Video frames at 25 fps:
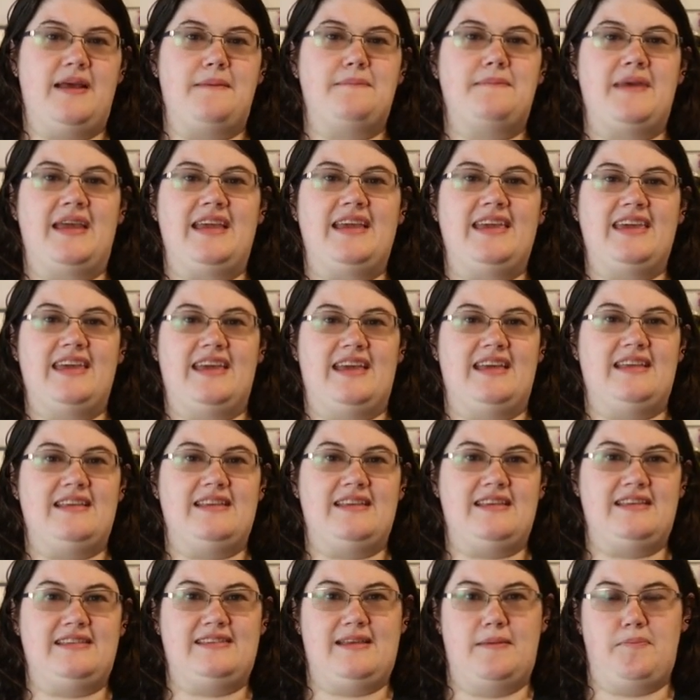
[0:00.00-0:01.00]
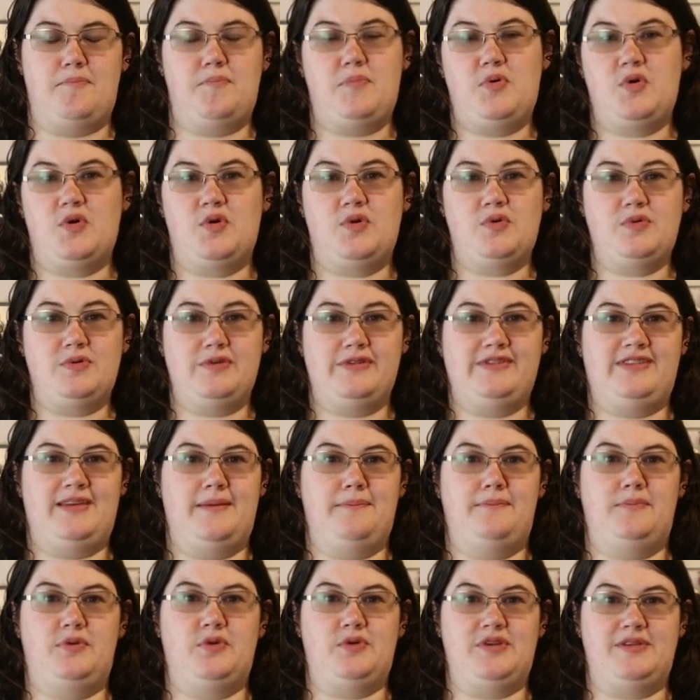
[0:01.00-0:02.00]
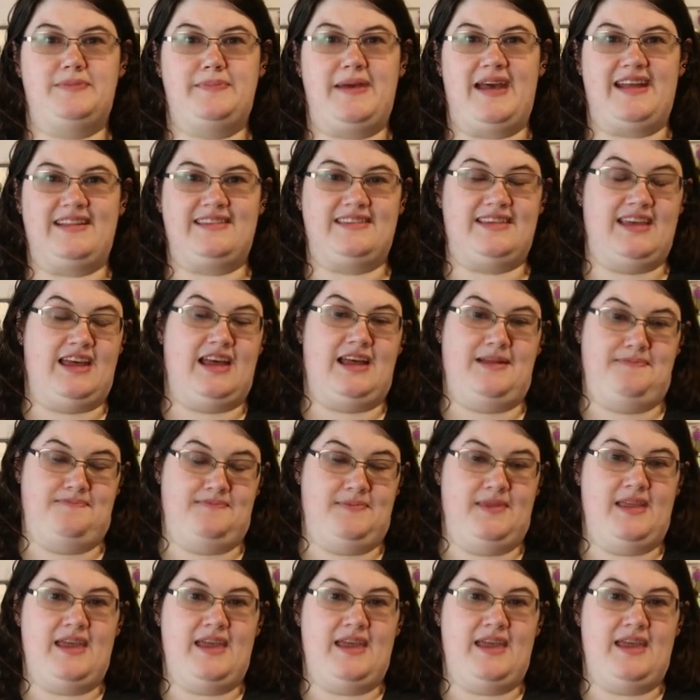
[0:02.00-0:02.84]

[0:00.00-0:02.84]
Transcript: make it simple. Simple is better.